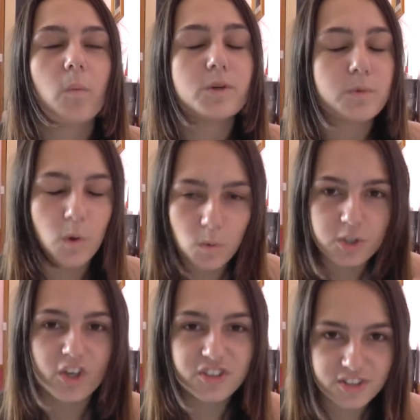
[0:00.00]
which would
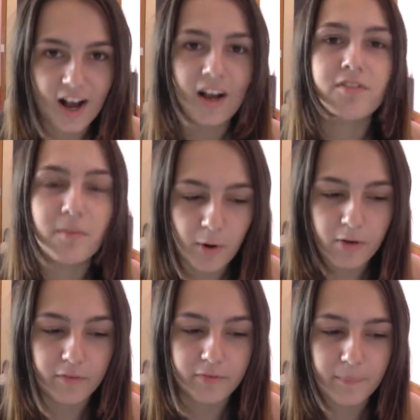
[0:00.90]
also suck for
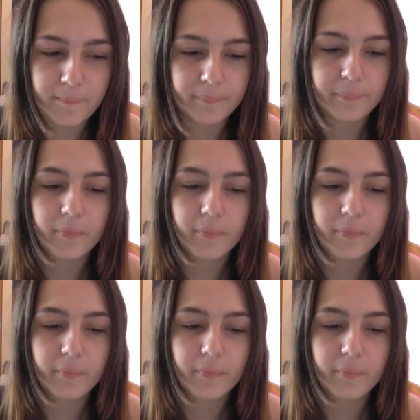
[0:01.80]
both of them.